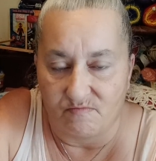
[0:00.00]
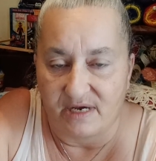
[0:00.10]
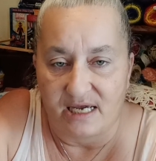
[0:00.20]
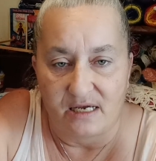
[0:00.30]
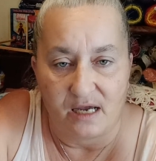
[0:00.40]

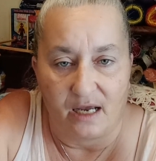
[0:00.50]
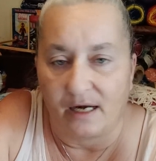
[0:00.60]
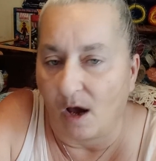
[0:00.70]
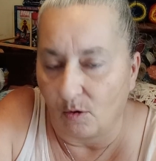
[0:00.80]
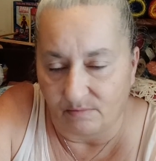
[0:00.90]
me and
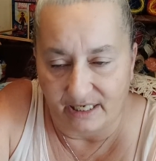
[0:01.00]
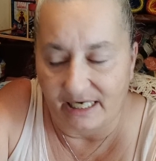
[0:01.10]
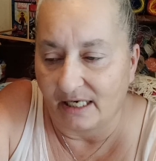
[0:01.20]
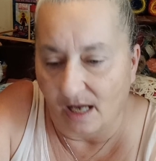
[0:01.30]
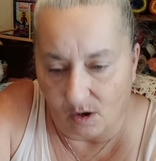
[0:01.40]
on me
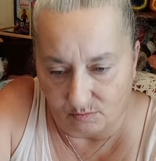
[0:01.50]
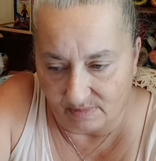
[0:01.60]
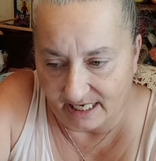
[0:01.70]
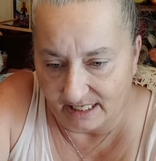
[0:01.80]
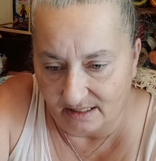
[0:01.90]
and on
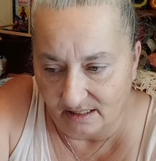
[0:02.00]
me